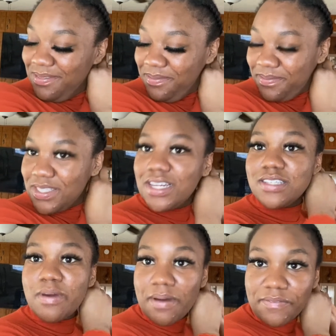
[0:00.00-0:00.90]
So
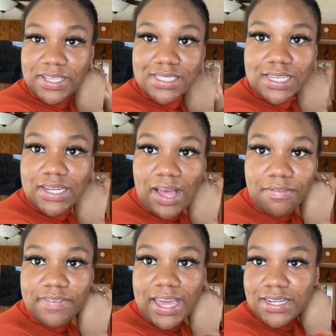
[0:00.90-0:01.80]
that's on my face looking all
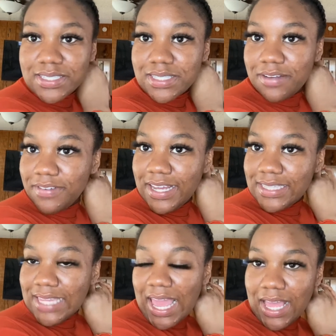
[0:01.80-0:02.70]
fat and stuff like
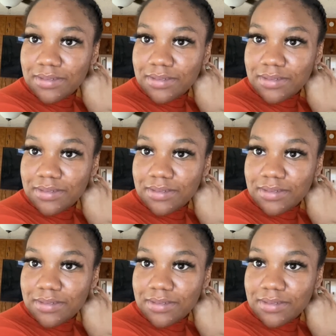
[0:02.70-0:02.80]
that.